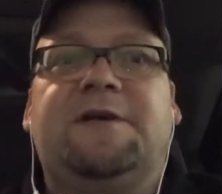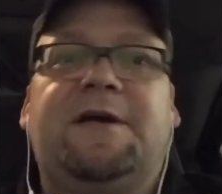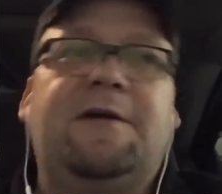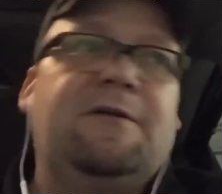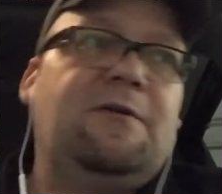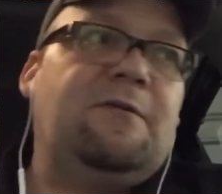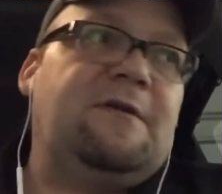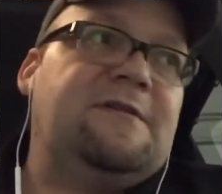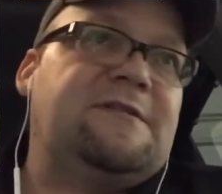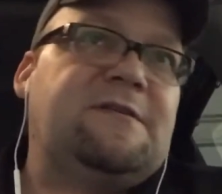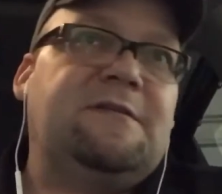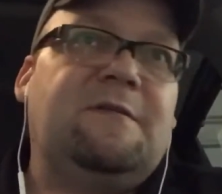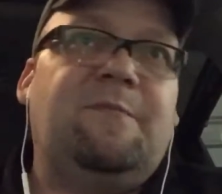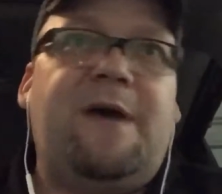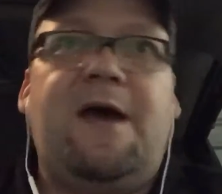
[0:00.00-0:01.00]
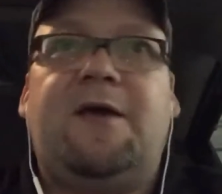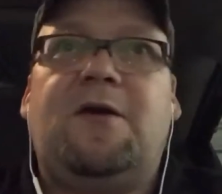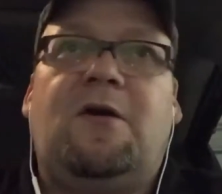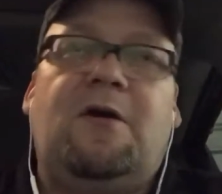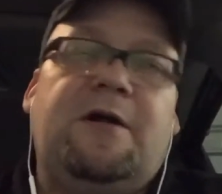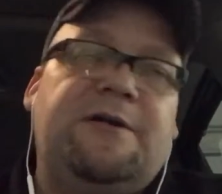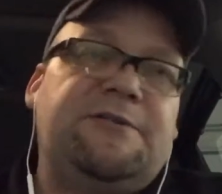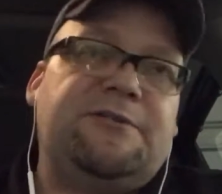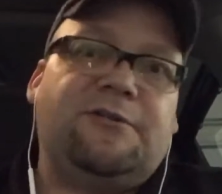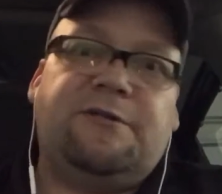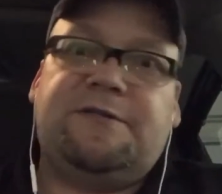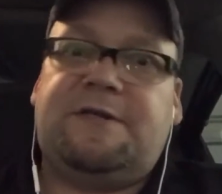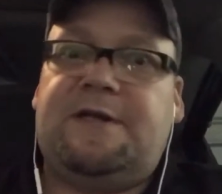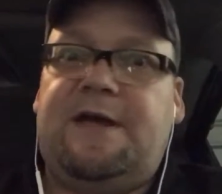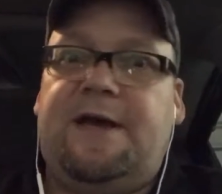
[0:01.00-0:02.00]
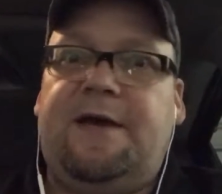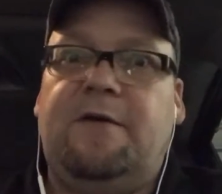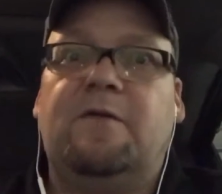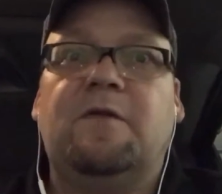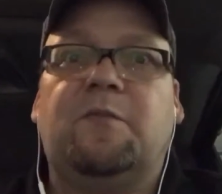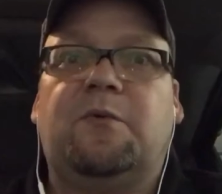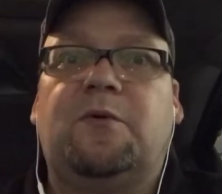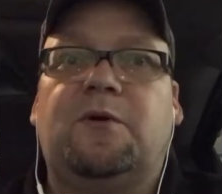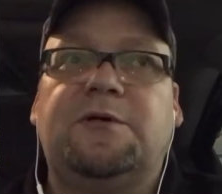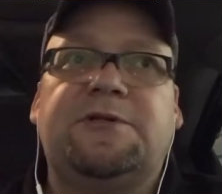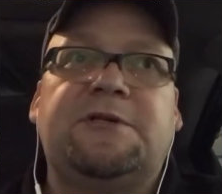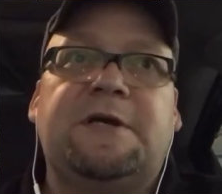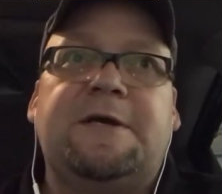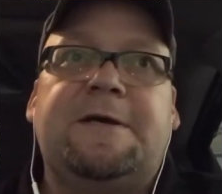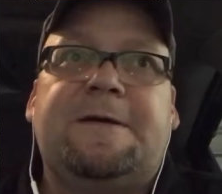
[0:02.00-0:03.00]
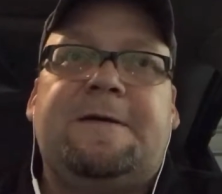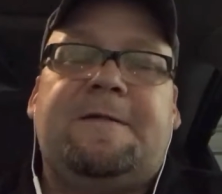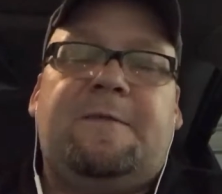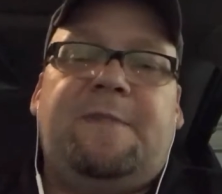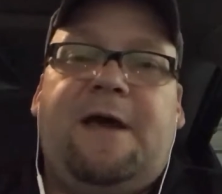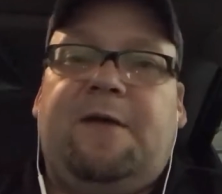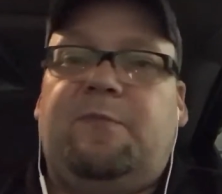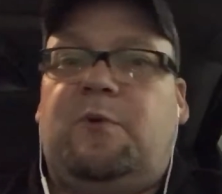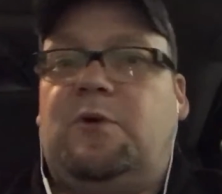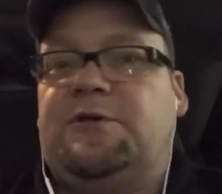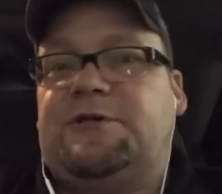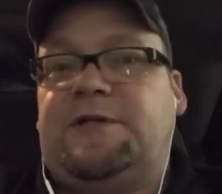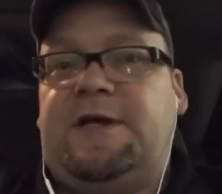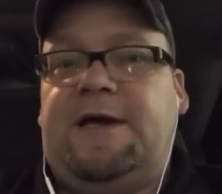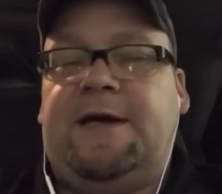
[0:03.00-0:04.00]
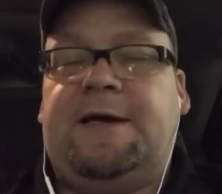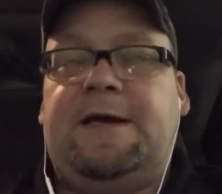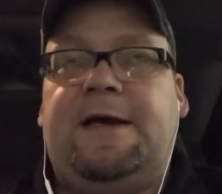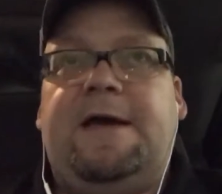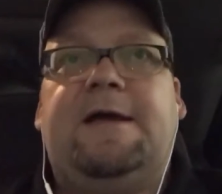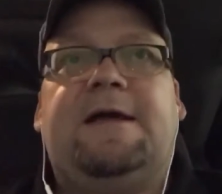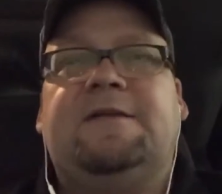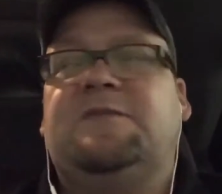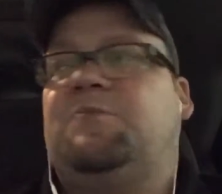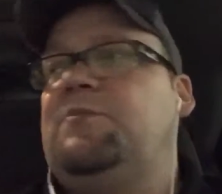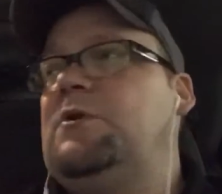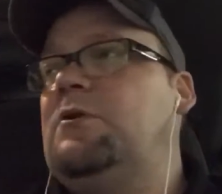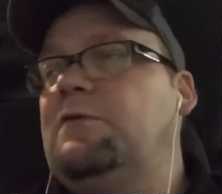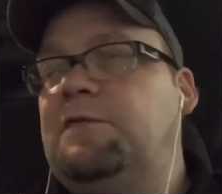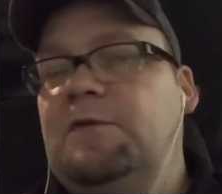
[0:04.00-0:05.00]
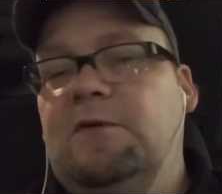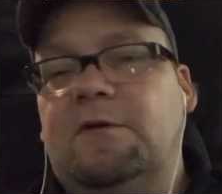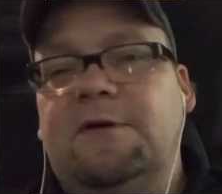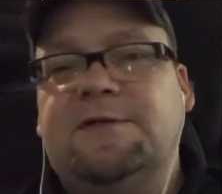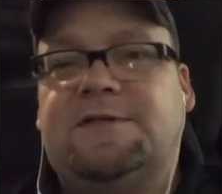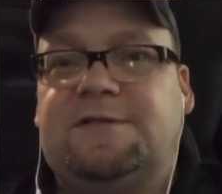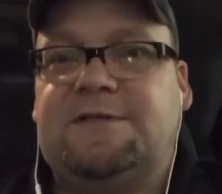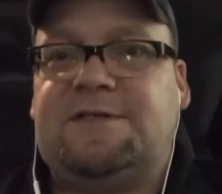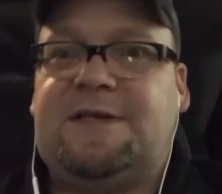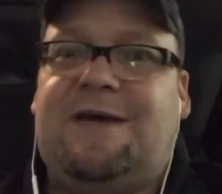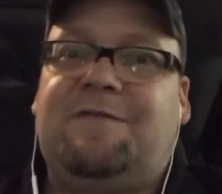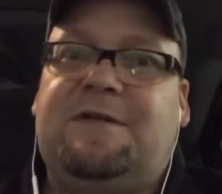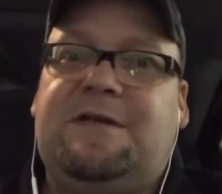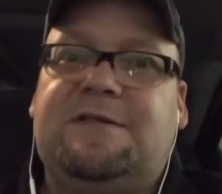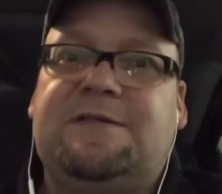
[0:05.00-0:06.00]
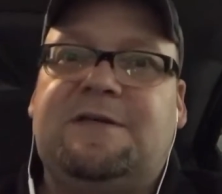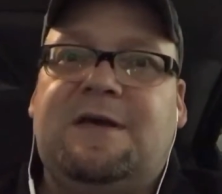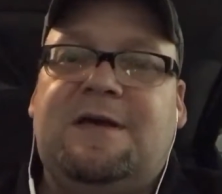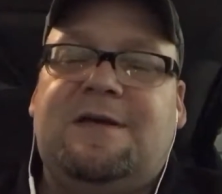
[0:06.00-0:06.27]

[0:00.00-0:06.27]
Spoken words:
I can do this in the backyard. I should today on the porch, the back porch deck, and it's beautiful. It's in the 70s.